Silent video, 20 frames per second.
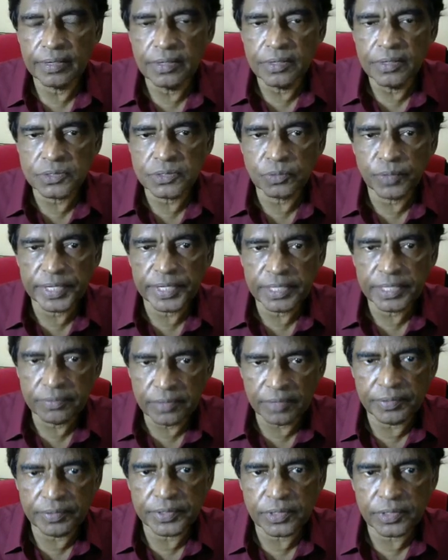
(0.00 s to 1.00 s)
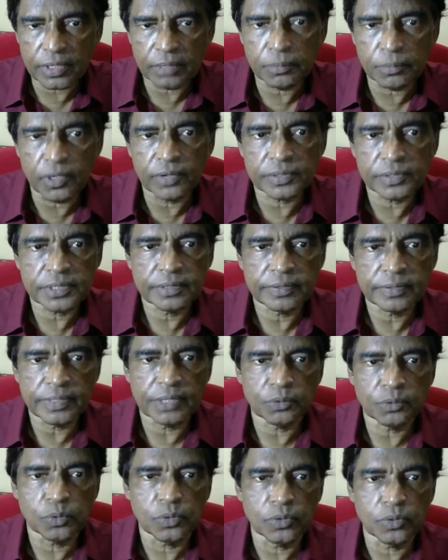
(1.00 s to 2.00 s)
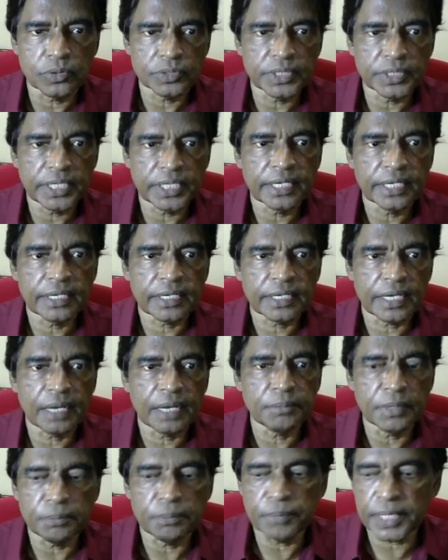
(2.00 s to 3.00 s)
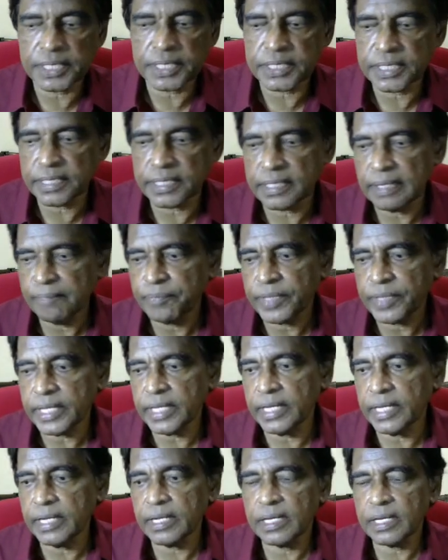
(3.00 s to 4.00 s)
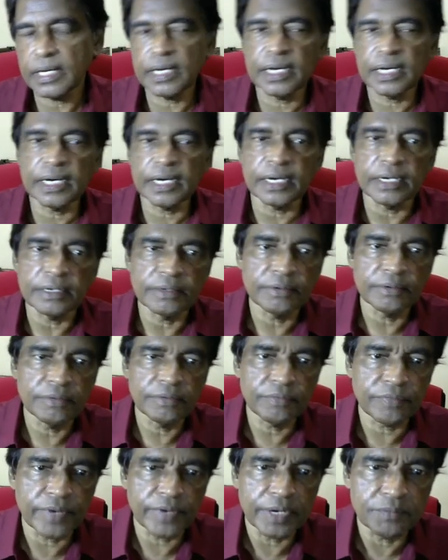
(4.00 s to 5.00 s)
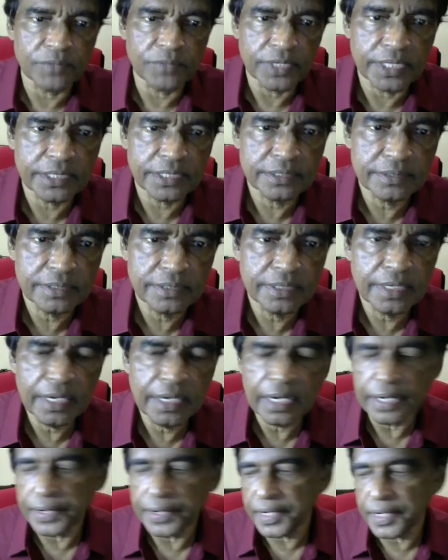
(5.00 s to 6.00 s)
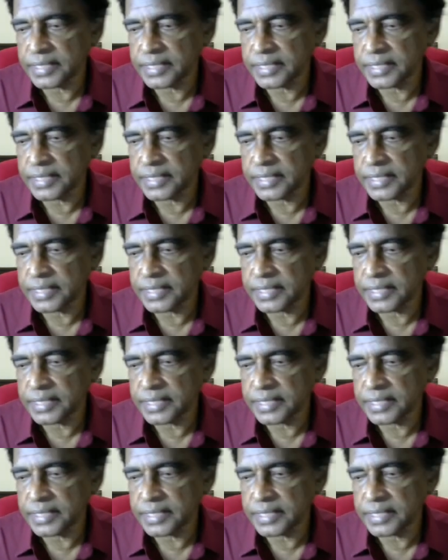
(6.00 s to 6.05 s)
So whatever we talk about, the whole thing can be pictured in a framework. This